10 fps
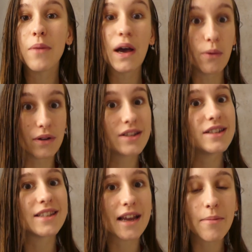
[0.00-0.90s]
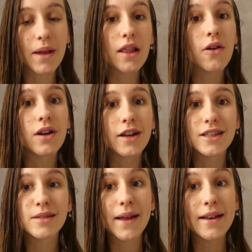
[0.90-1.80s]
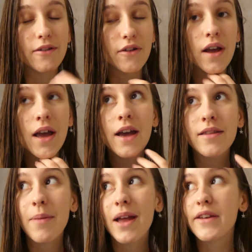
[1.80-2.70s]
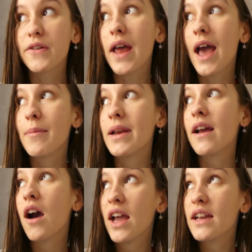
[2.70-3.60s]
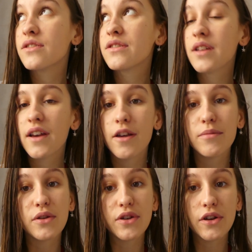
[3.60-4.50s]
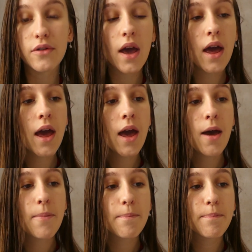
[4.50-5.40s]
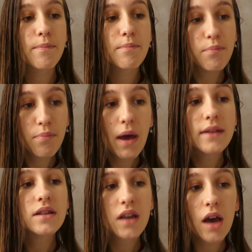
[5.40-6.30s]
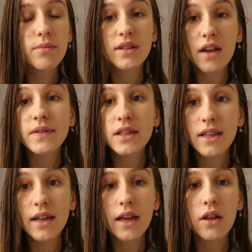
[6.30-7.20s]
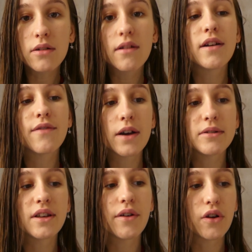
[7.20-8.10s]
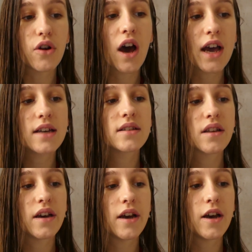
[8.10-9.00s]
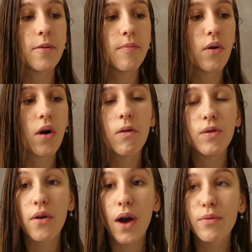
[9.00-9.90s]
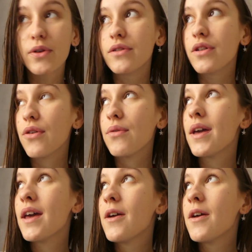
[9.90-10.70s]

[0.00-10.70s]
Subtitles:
might want to stay a bit longer depending on how many hikes you do. Personally, I would definitely stay here longer if I was going on hikes, although I wouldn't go